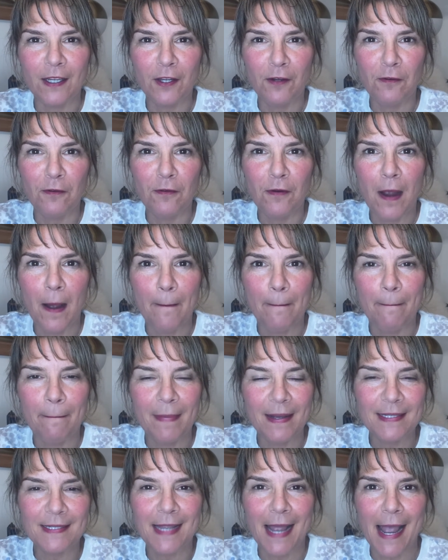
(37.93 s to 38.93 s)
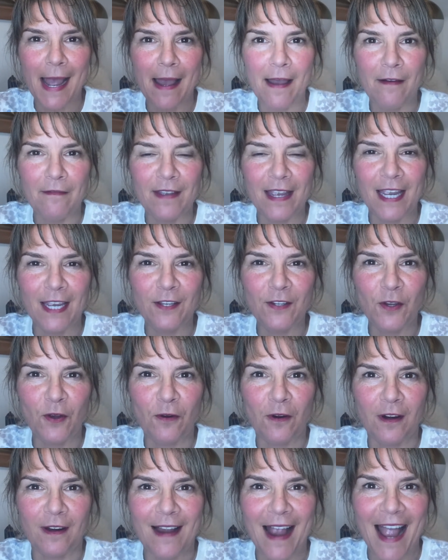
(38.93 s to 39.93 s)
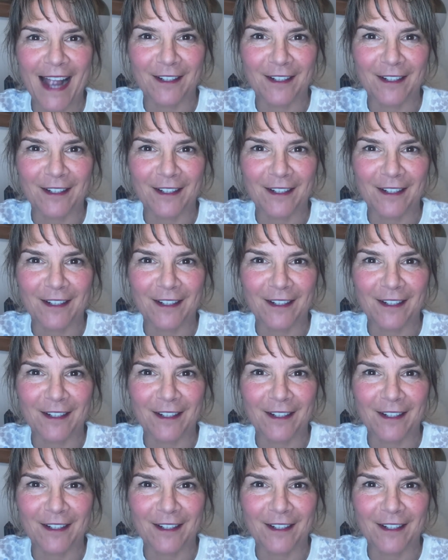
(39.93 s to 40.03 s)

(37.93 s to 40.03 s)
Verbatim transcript: you must have in your